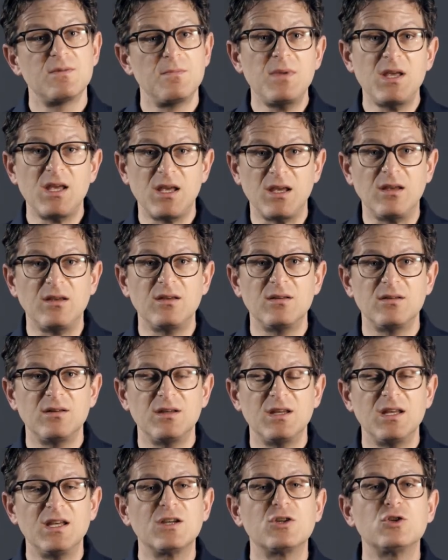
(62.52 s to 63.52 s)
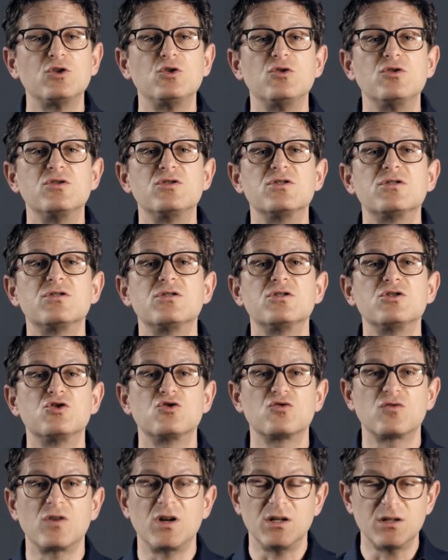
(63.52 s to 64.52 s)
to me, includes
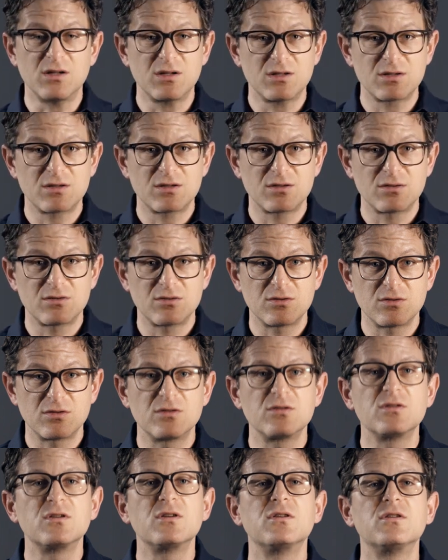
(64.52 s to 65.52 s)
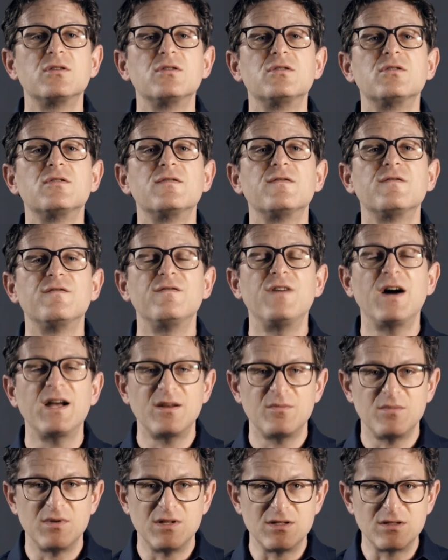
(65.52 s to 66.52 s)
drugs,
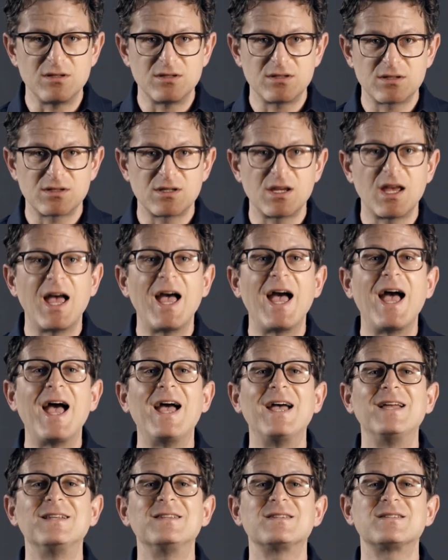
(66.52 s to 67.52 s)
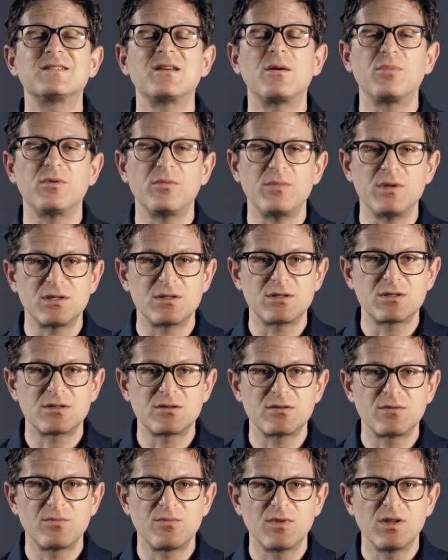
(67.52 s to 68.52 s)
vitamins, and
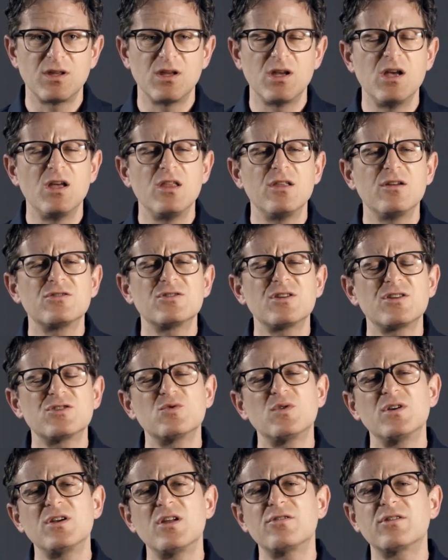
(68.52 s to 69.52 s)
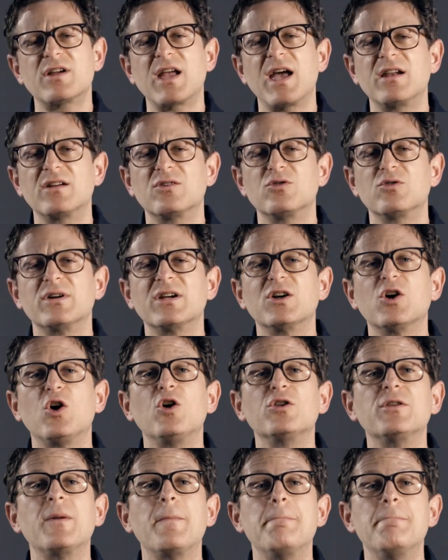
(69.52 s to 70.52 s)
supplements. There's also another category
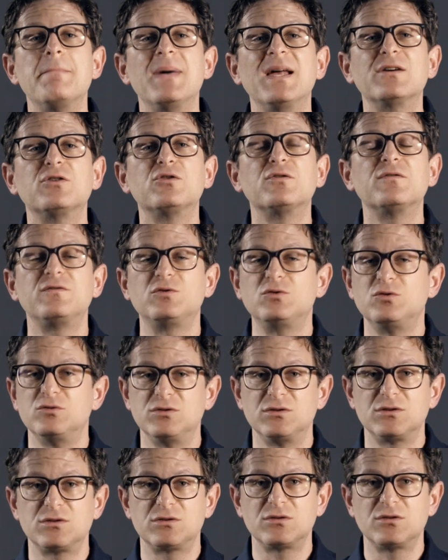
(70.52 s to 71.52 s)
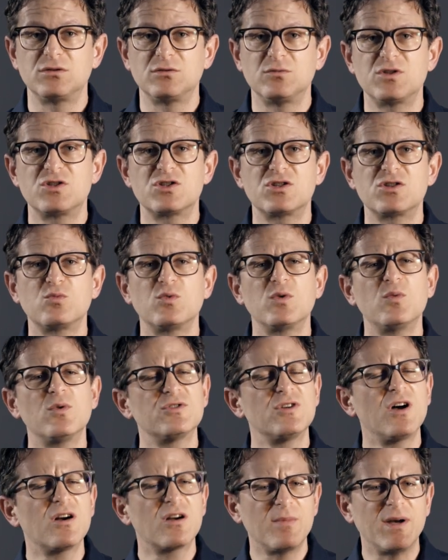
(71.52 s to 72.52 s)
called medical foods, which we
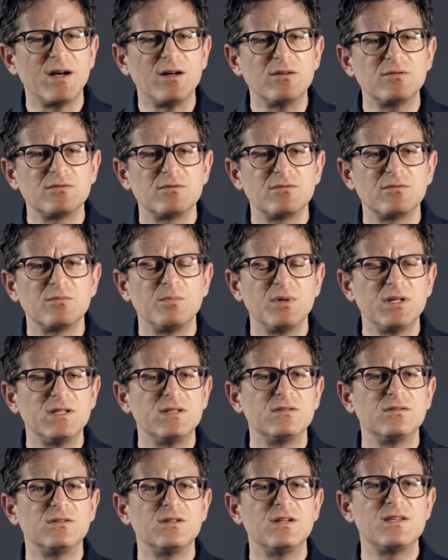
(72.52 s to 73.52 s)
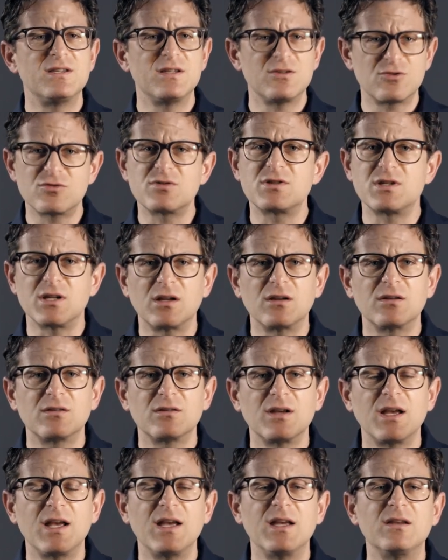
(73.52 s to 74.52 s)
won't talk about but is interesting
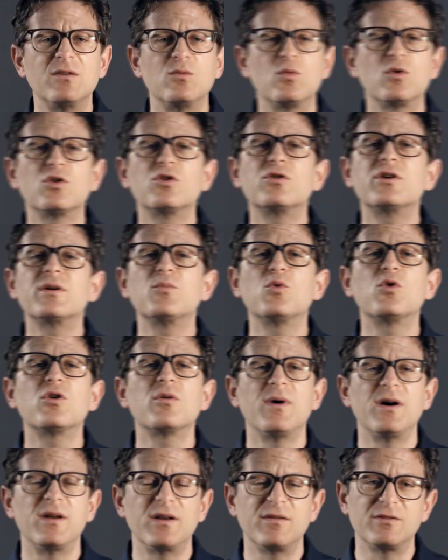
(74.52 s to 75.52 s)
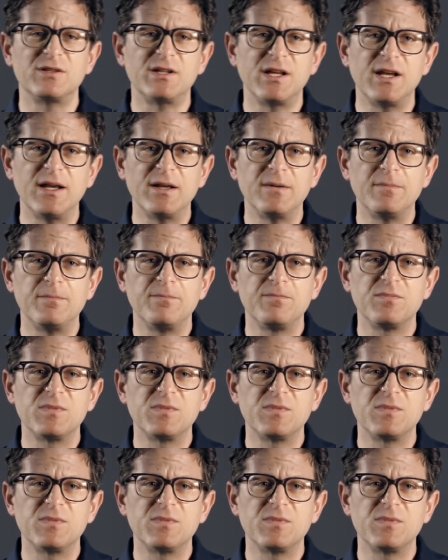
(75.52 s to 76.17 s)
and we're learning more about every day.